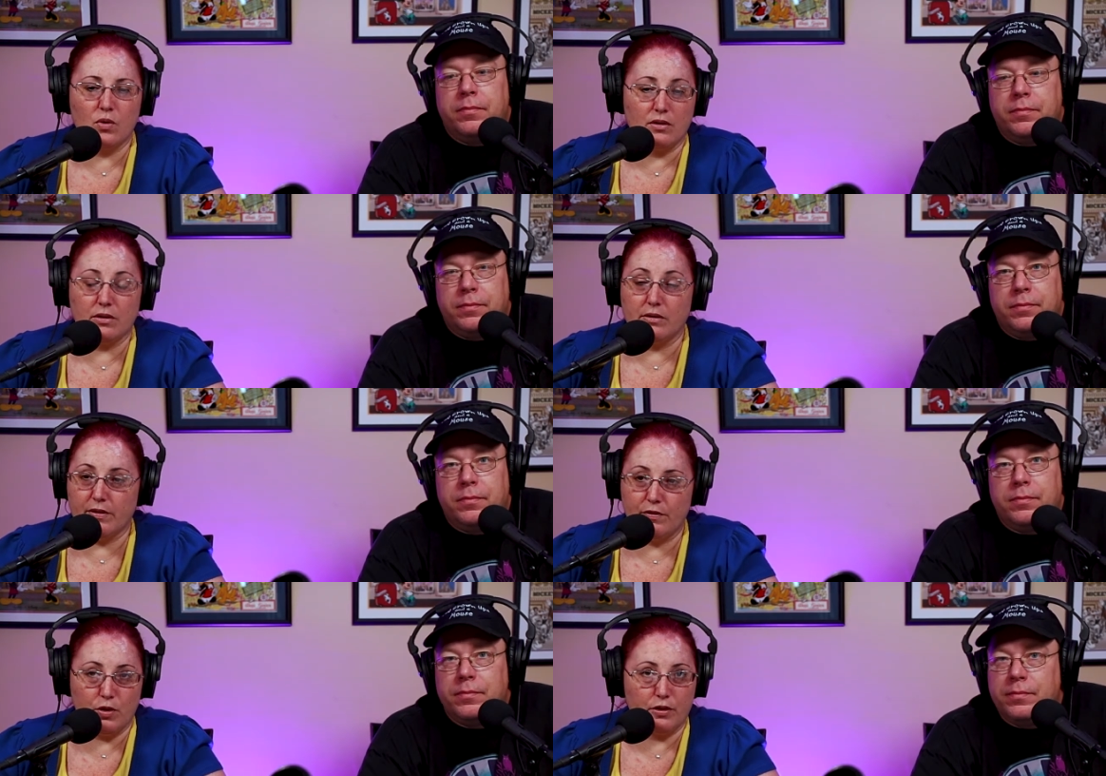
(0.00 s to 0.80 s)
Speaker 1: or
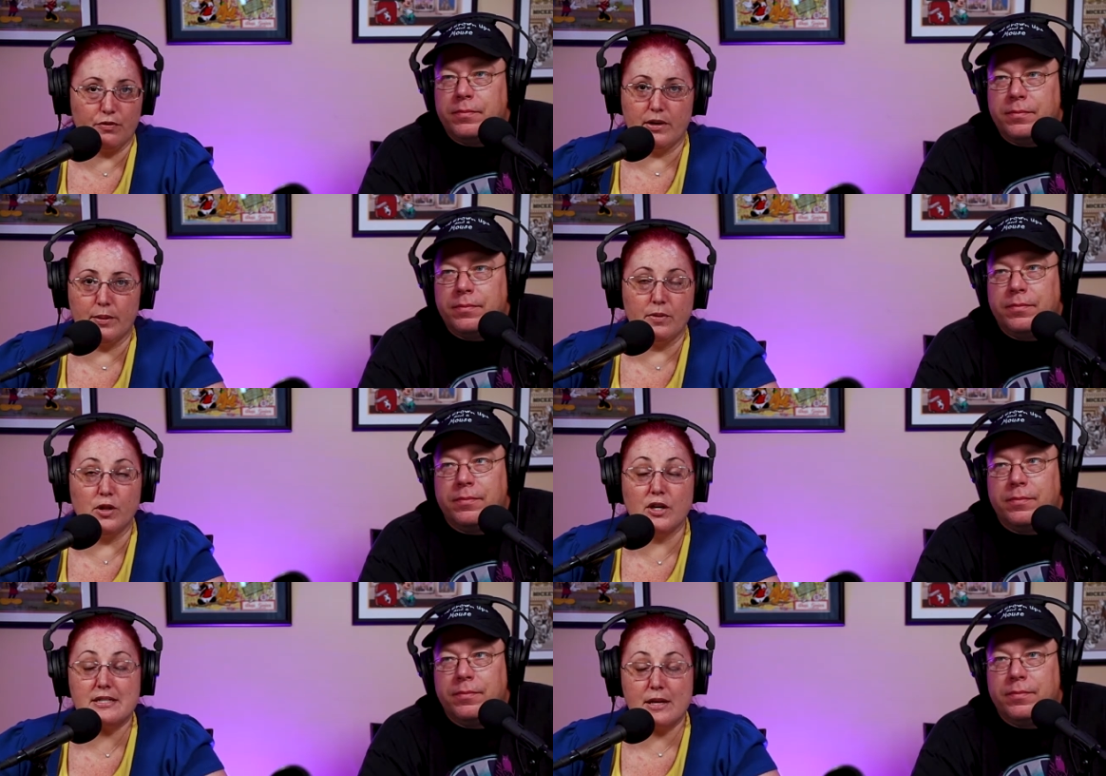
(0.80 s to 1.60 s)
if you look uh,
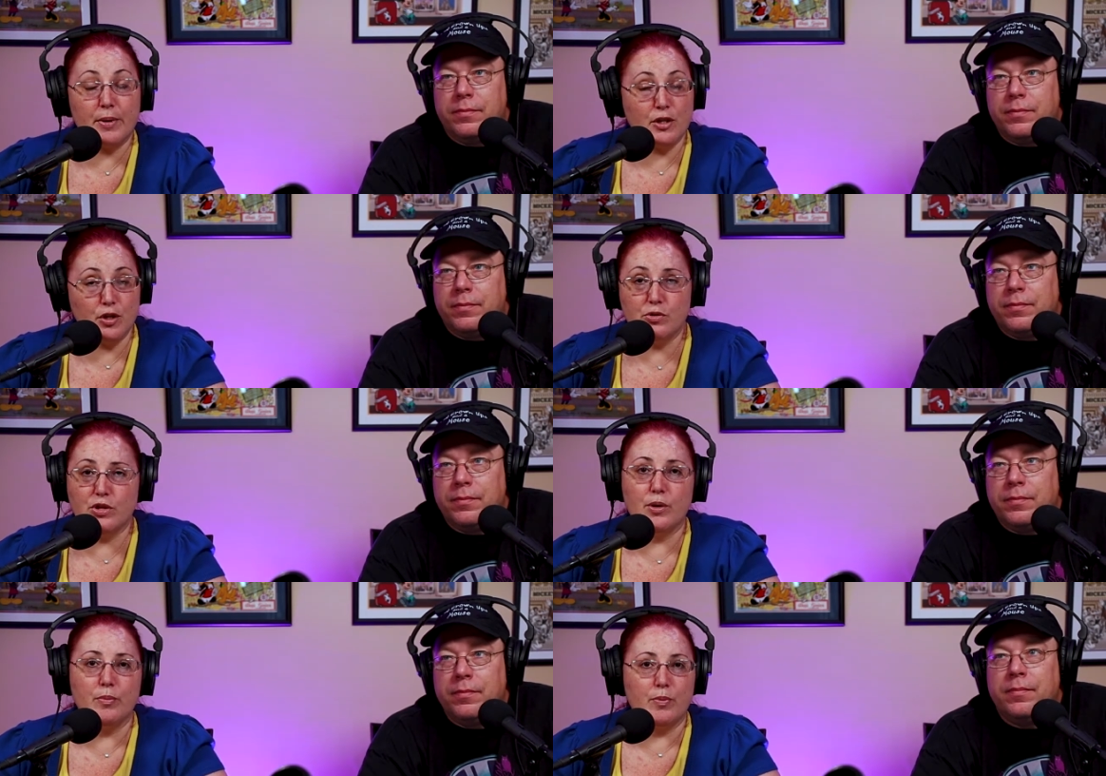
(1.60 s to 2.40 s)
look us up on
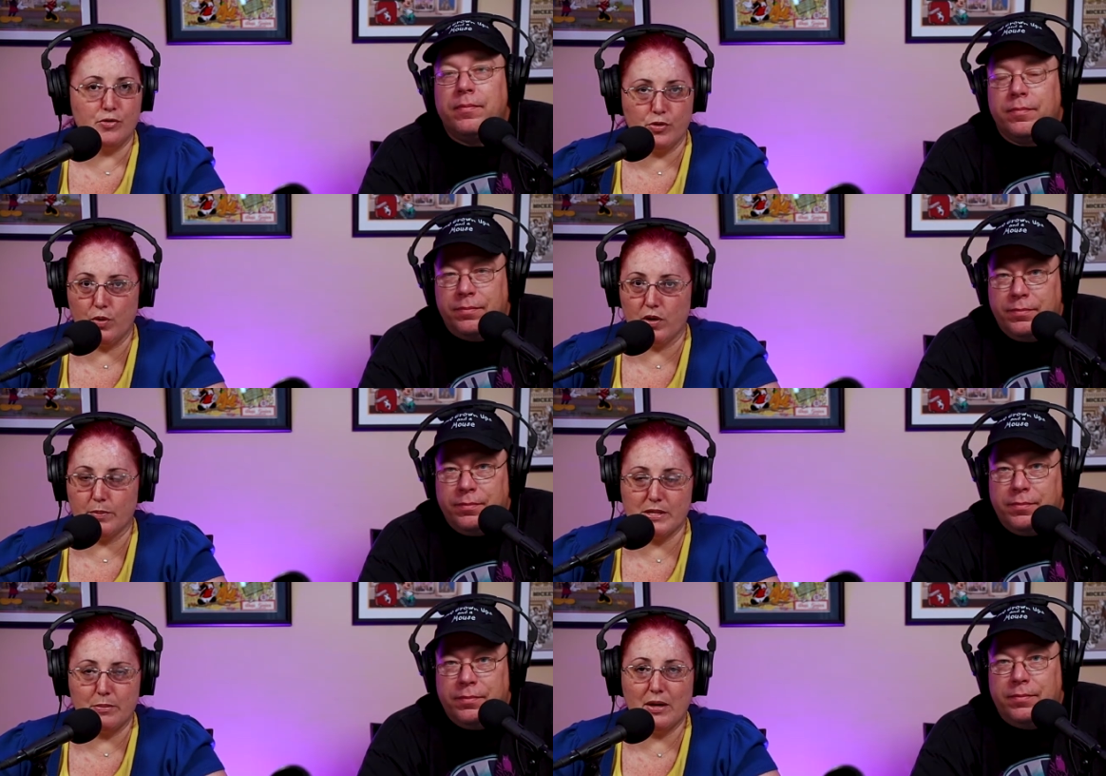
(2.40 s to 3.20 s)
YouTube, Two
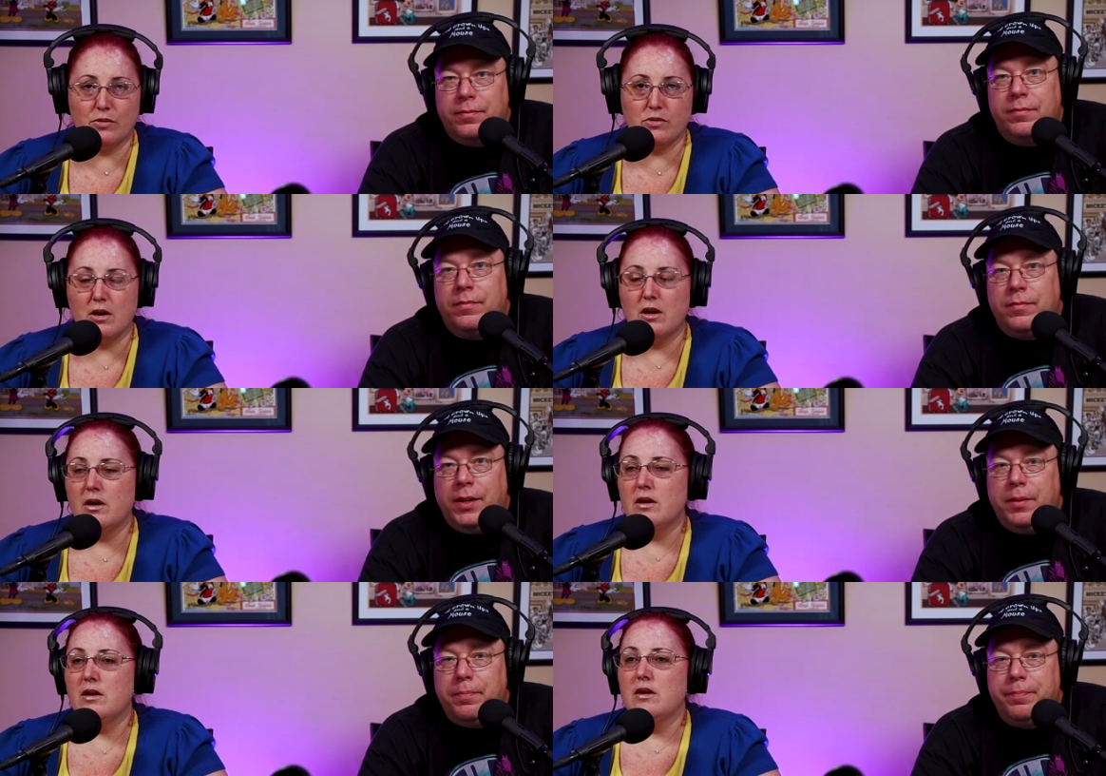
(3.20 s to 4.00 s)
Grown Ups and a Mouse,
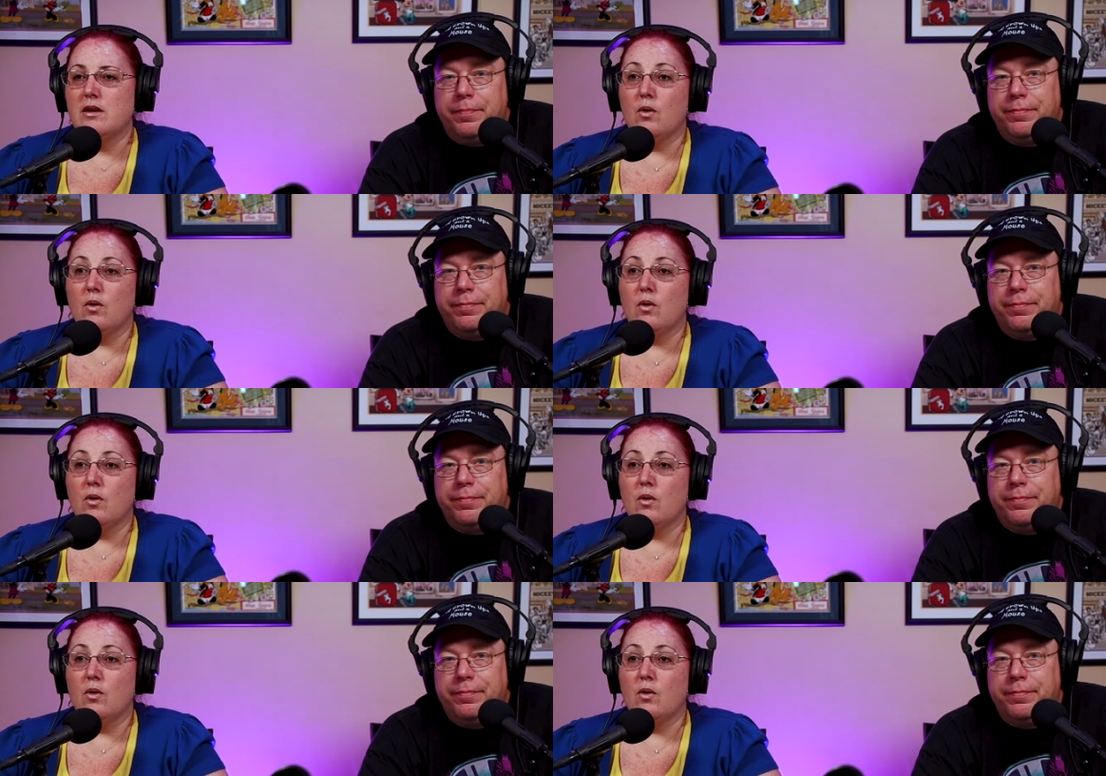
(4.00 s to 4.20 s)
yep.